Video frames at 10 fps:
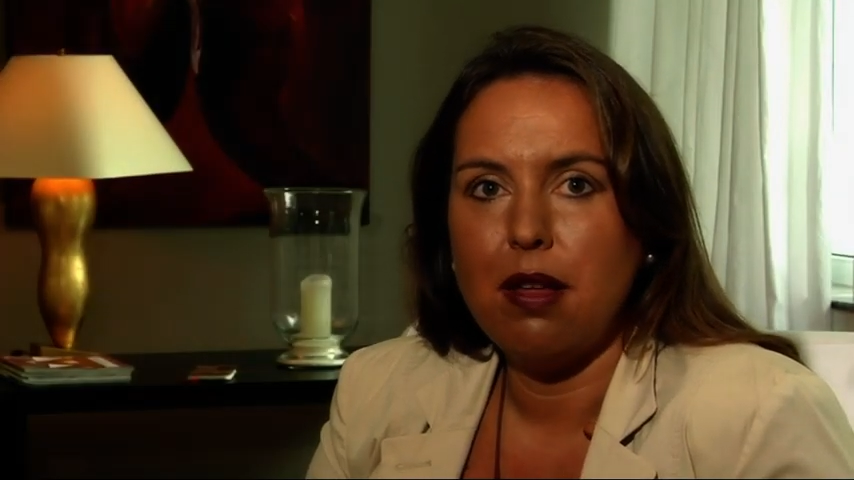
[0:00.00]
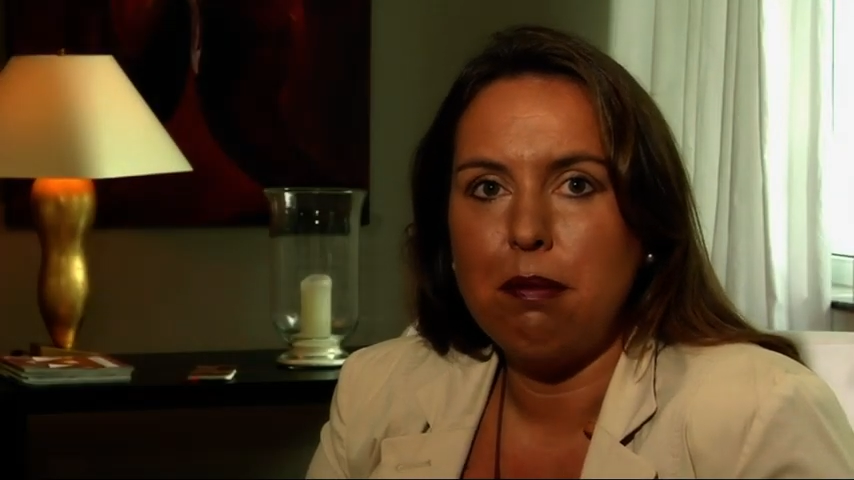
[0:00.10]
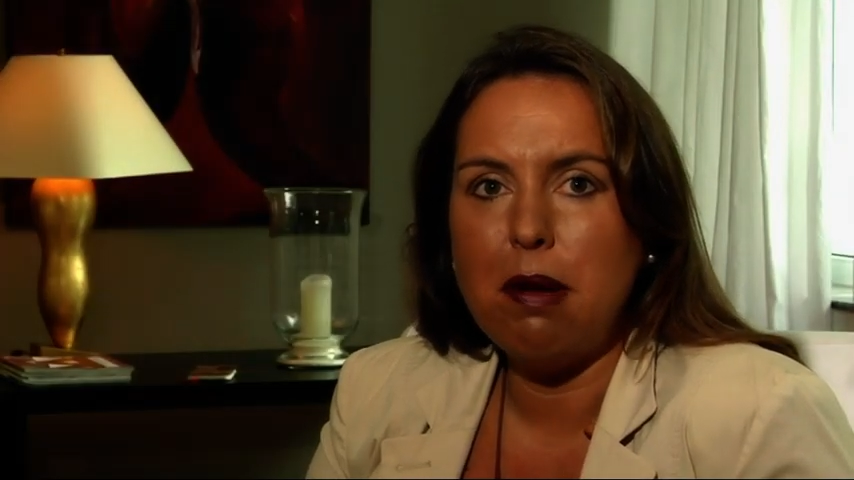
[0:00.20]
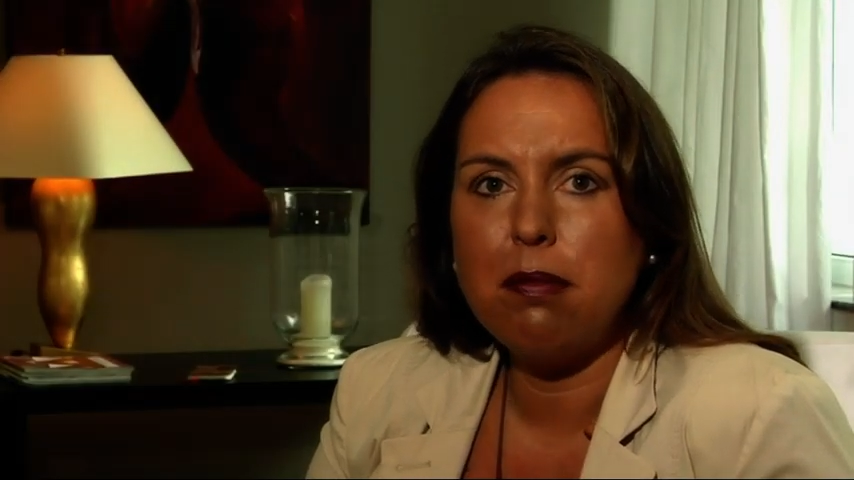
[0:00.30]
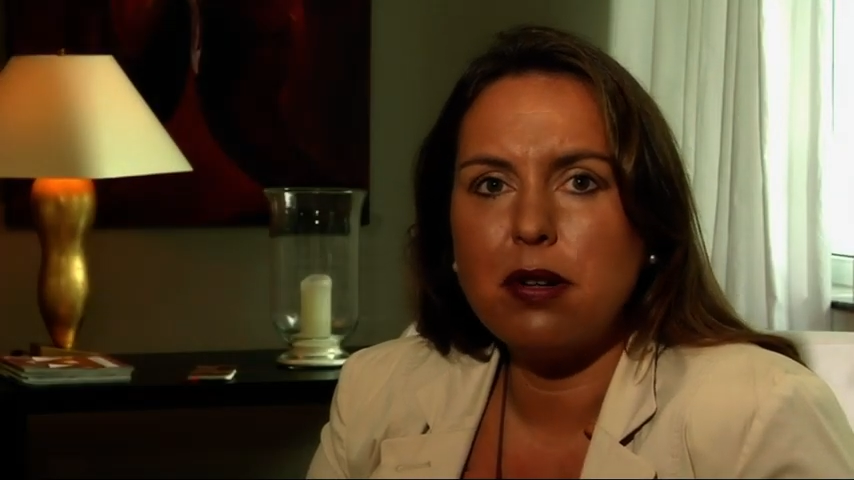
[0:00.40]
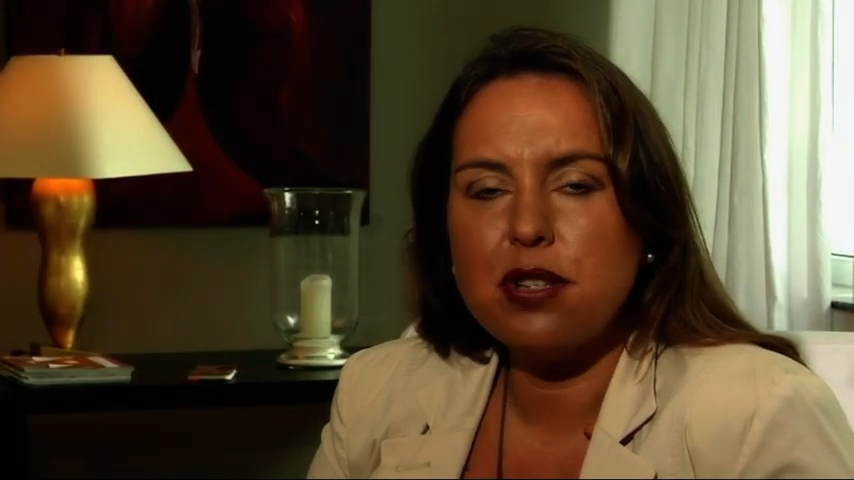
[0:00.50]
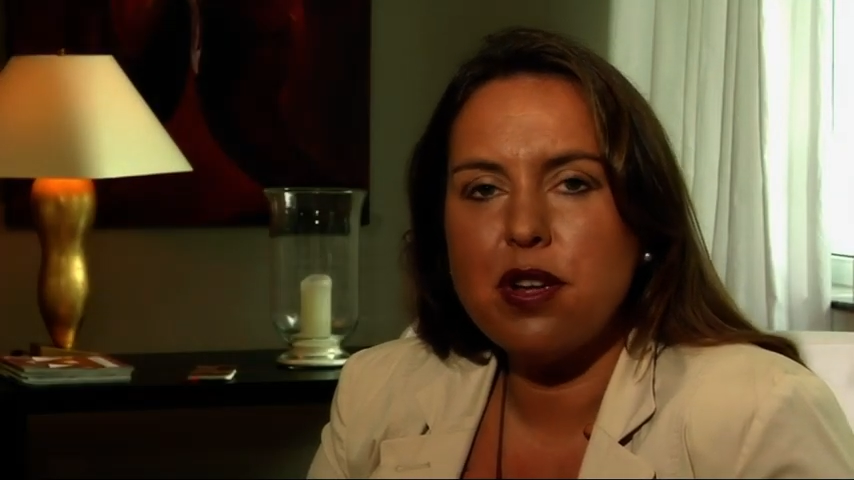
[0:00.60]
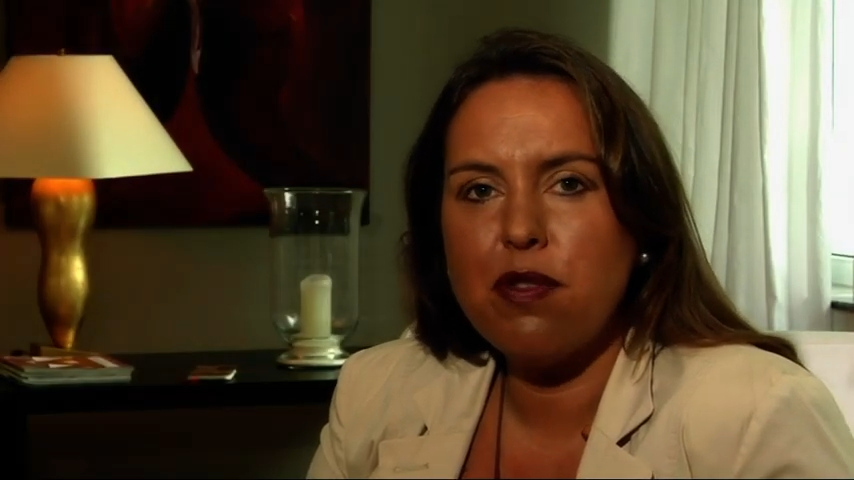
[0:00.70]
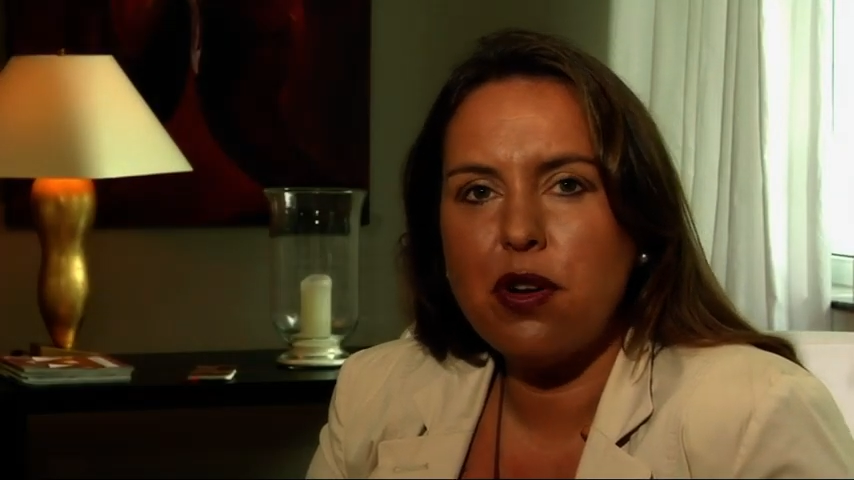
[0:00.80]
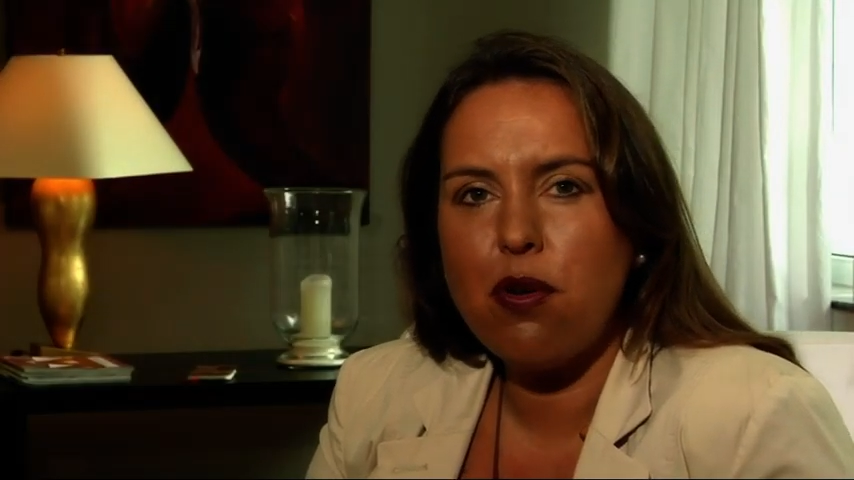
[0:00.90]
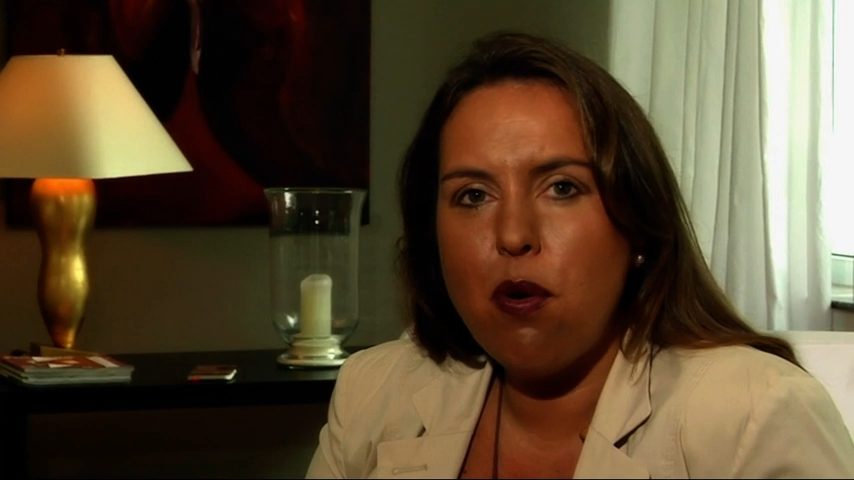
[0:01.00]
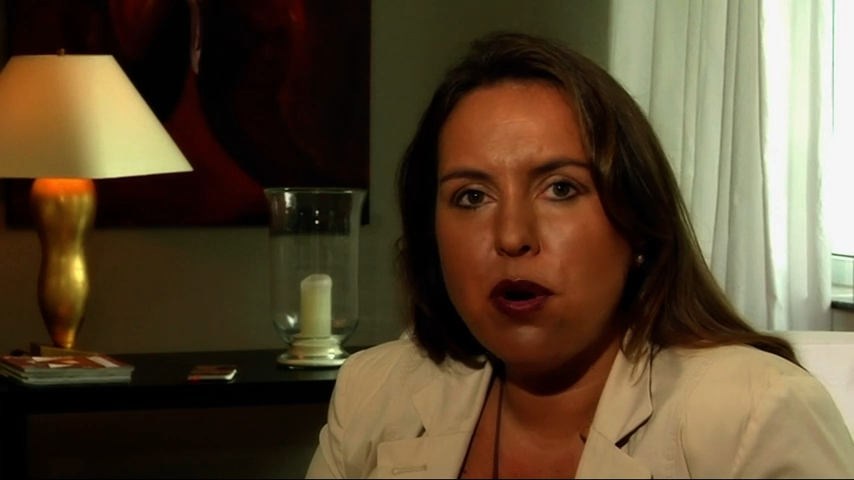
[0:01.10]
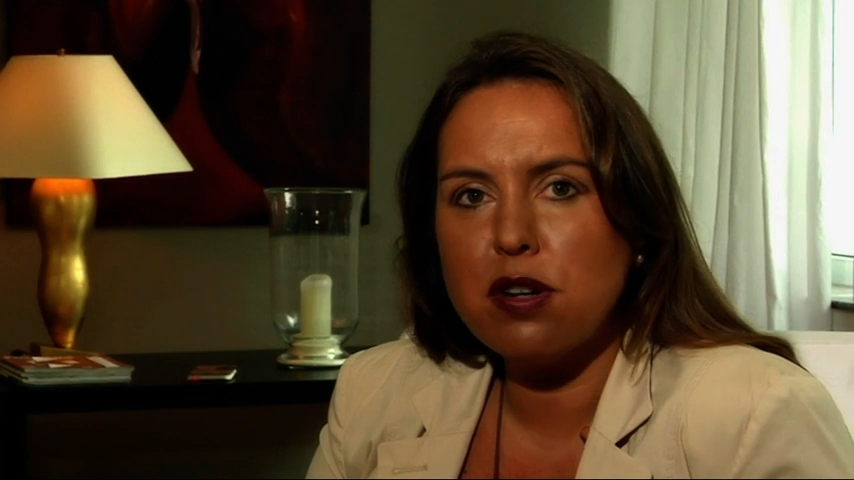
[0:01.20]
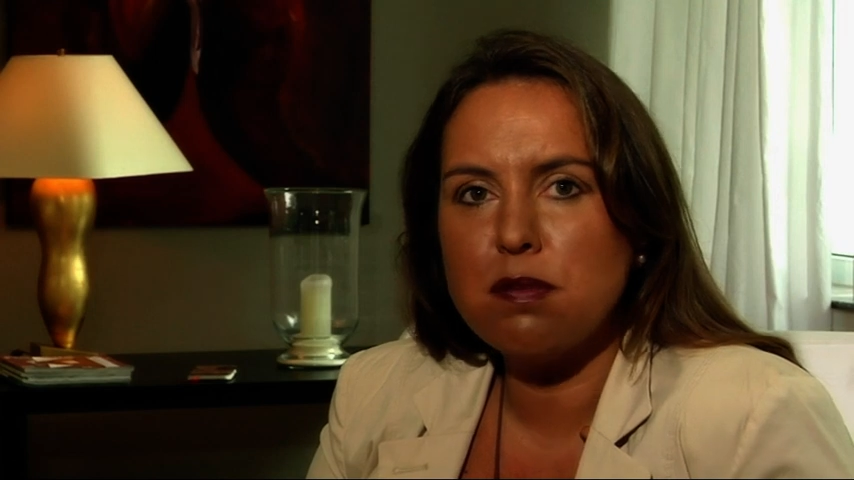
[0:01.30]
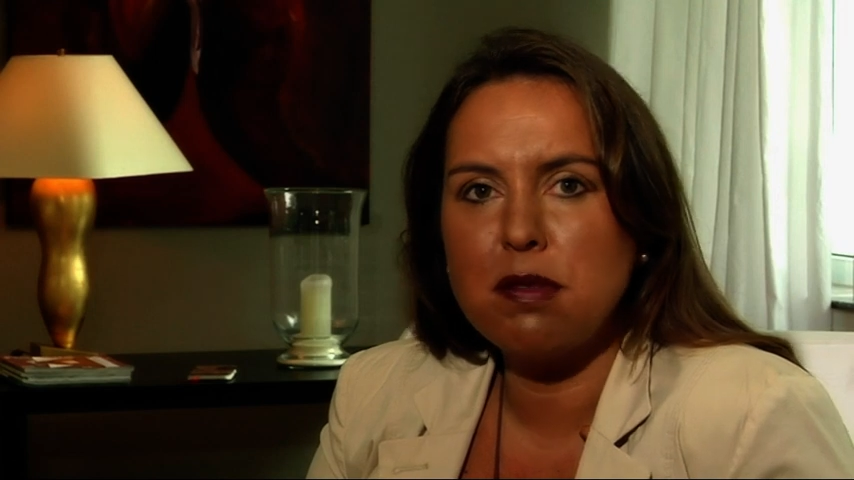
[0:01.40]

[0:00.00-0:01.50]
Members of the course